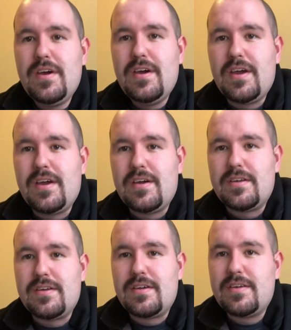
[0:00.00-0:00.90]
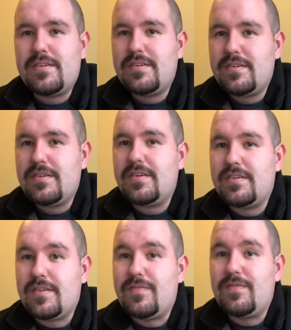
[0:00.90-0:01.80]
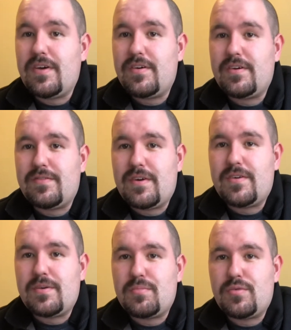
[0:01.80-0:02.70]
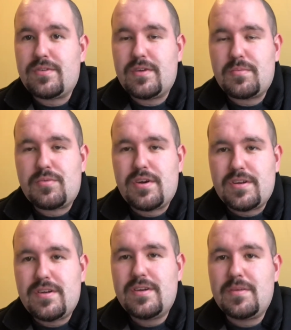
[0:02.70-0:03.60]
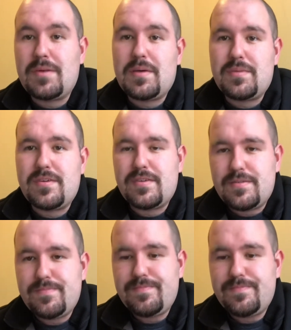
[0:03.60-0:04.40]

and it is a very, very important upgrade in my opinion.